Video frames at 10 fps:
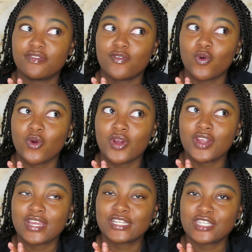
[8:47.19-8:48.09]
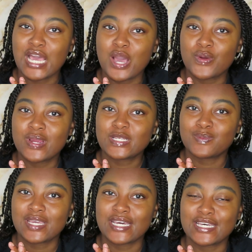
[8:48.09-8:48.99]
4-ish hours
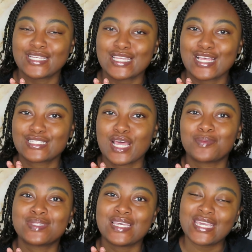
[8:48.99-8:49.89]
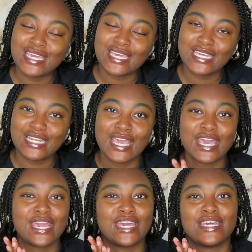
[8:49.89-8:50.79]
because I stopped to eat
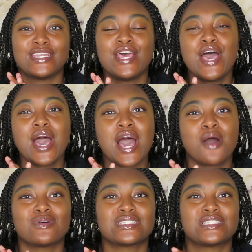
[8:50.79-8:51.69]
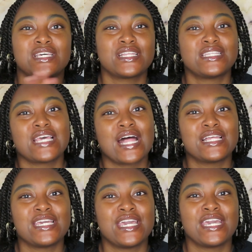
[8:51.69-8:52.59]
and I was
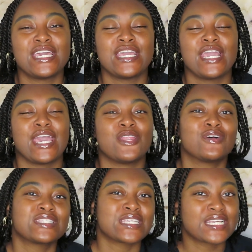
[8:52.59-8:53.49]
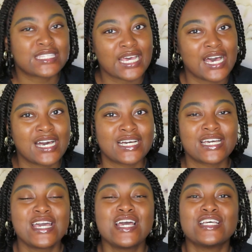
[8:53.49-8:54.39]
dilly-dallying and on
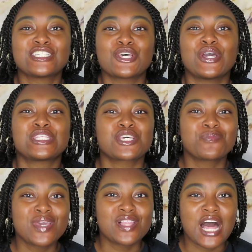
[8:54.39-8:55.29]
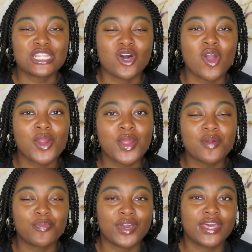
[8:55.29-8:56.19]
TikTok. So it took me a lot
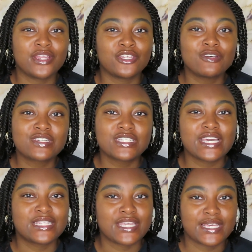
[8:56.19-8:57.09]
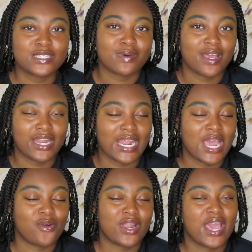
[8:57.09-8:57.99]
longer, but usually it takes about 1.5
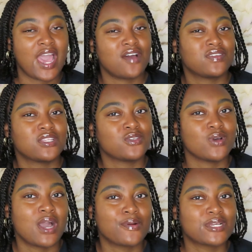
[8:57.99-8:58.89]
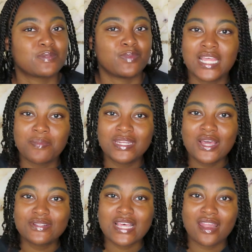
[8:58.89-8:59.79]
hours to 2 hours. Let me
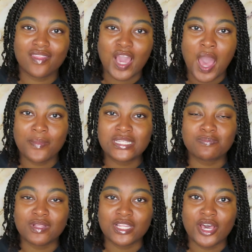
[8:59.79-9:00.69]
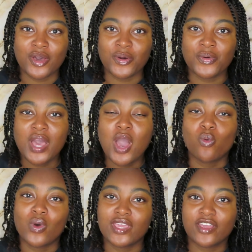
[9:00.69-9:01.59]
know down in the comments below
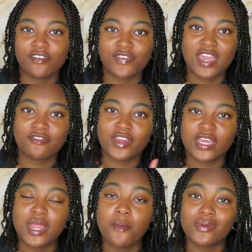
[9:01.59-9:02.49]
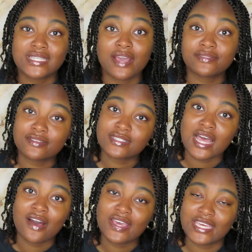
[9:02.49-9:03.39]
what your favorite protective
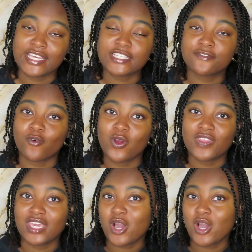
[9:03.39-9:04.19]
style is for the